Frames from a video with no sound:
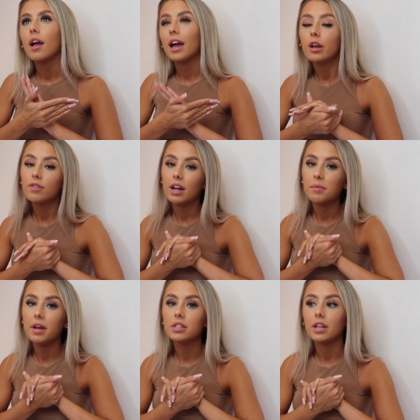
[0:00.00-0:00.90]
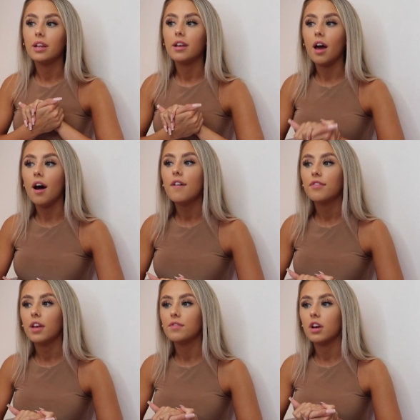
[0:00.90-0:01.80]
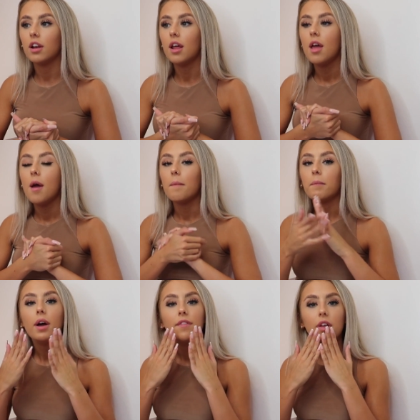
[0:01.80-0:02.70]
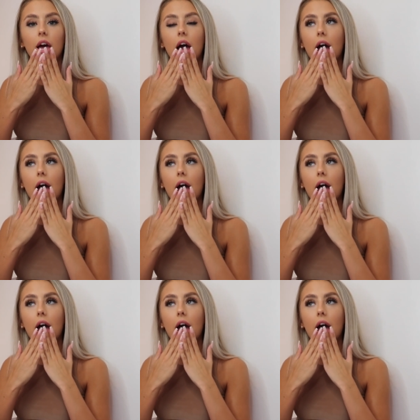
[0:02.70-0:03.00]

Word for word: Cannot recommend enough. They've done my filler,